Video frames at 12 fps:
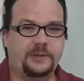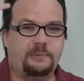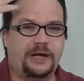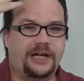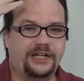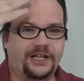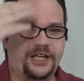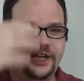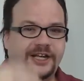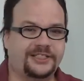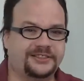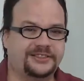a MAGA
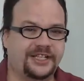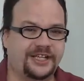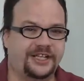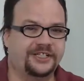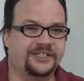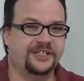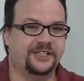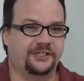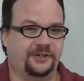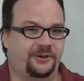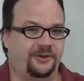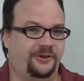hat saying,
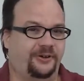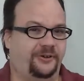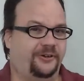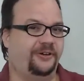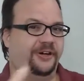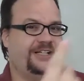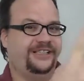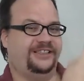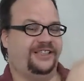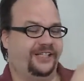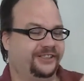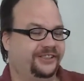
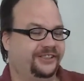"Great."